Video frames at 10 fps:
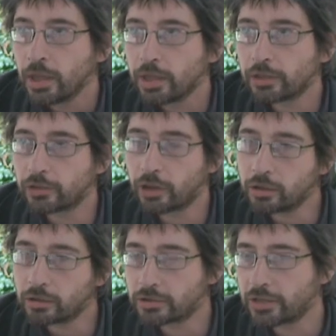It's
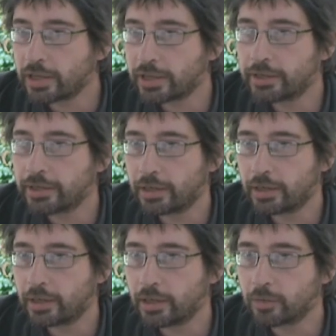hard to say.
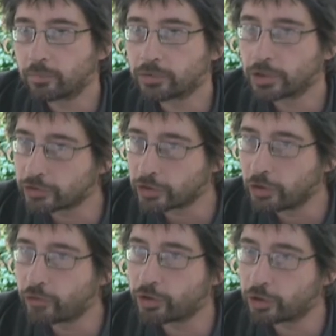Um, there's an
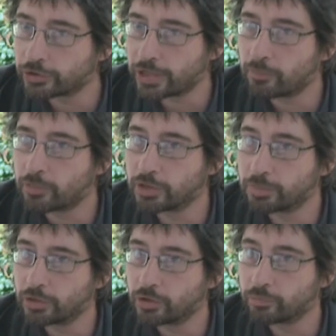awful lot of damage
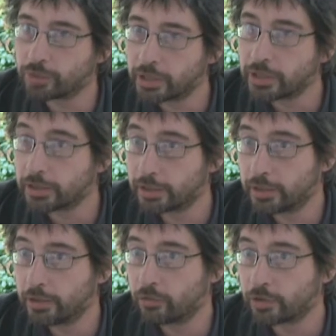being done
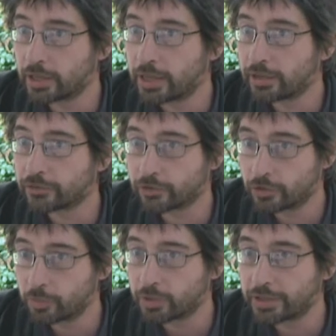politically over the last
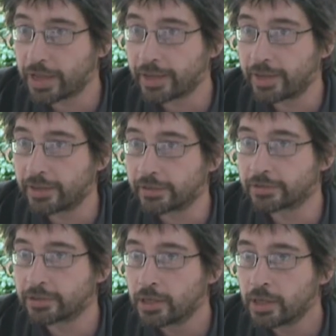couple of
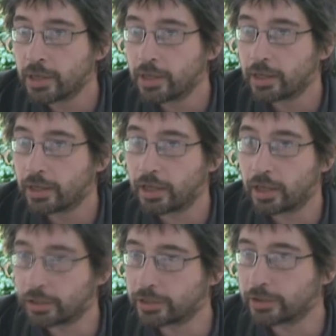decades. Uh,
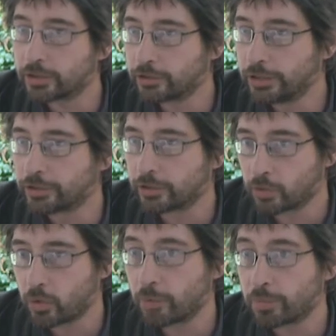I think there's needed
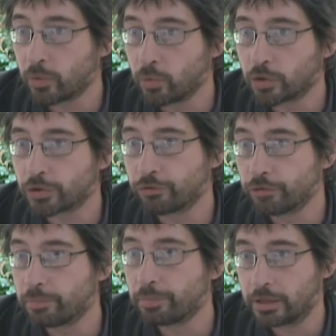quite a bit of work to
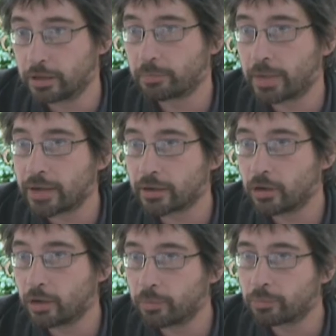rebuild back
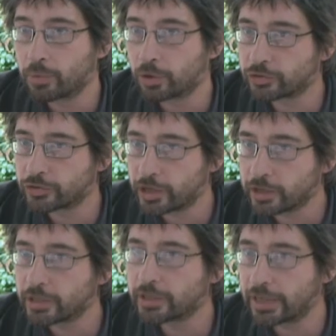up, but
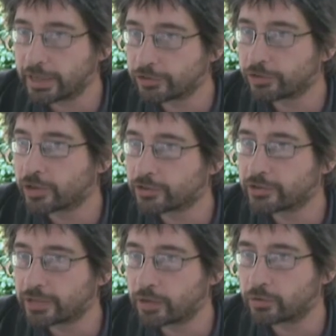certainly the interest
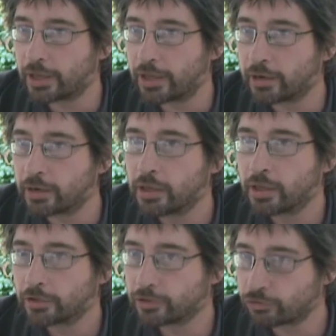is out there.
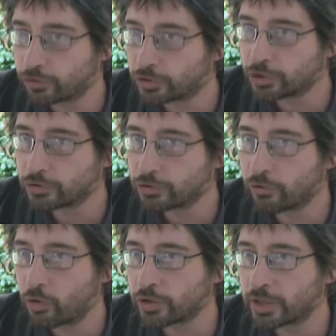The structures of
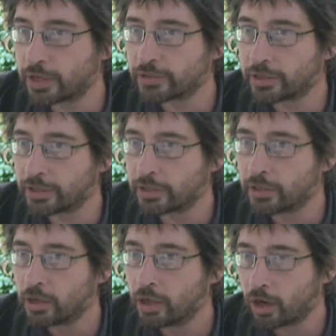organising
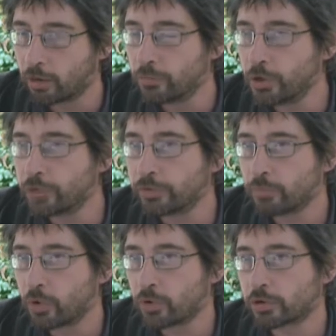are moving
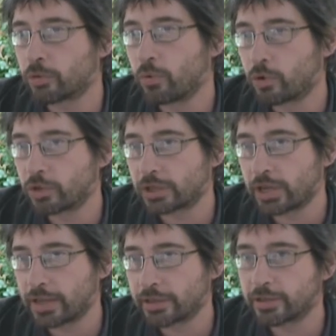more towards
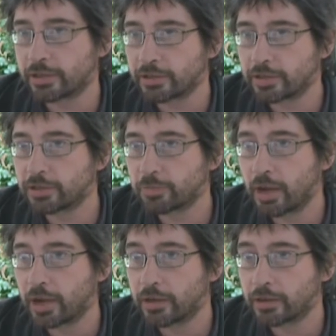anarchist
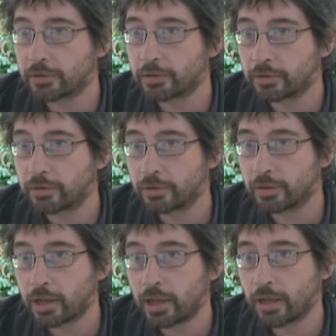inspired
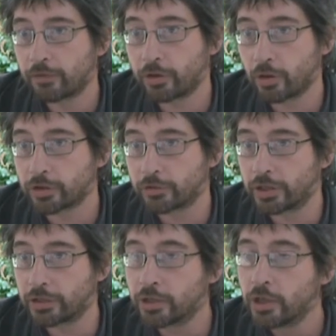uh,
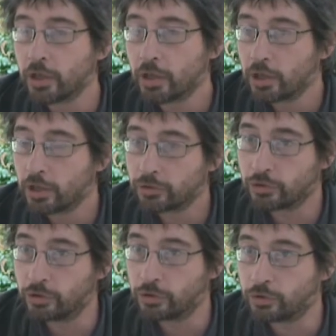philosophies.
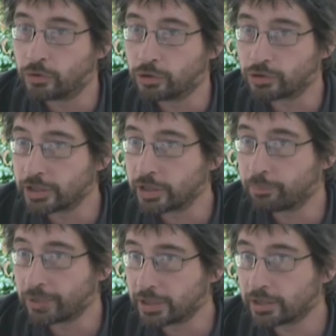So you're seeing a
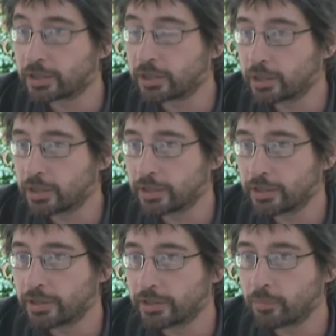big decline
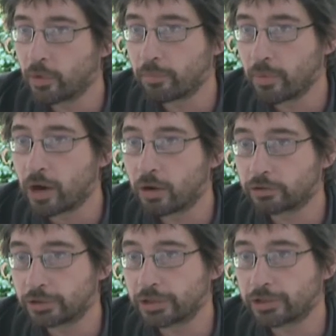in the more mar
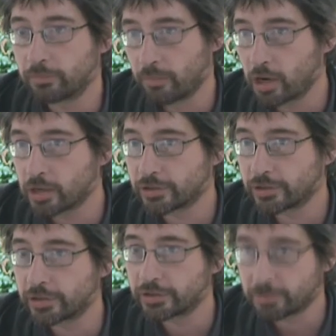traditional
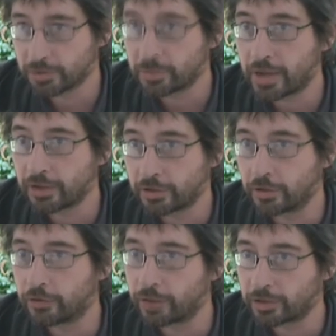Marxist
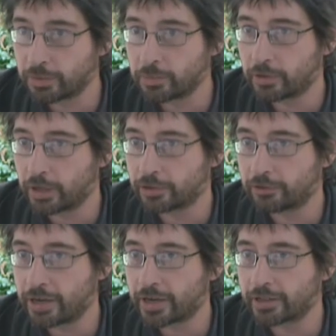perspective as people actually
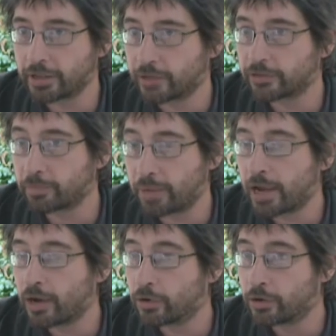recognize the
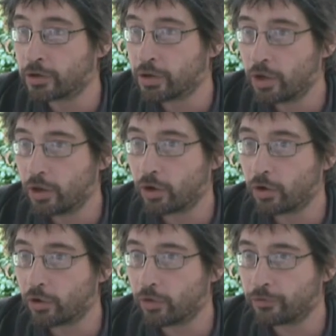power
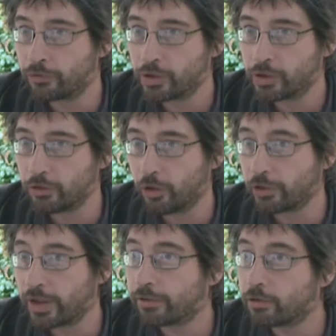of
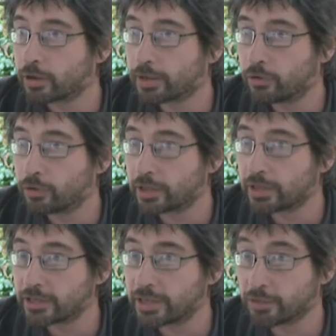non-hierarchical
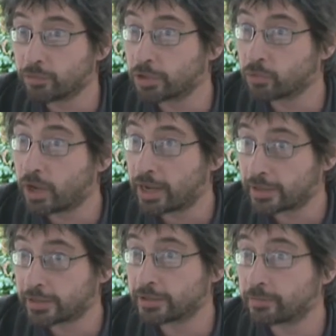organization, which is what
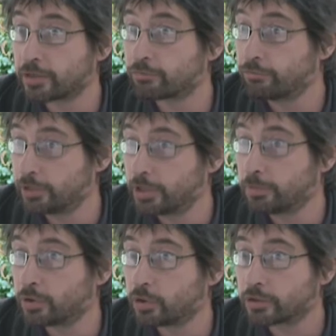anarchism has really
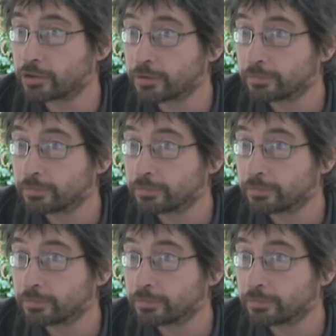brought.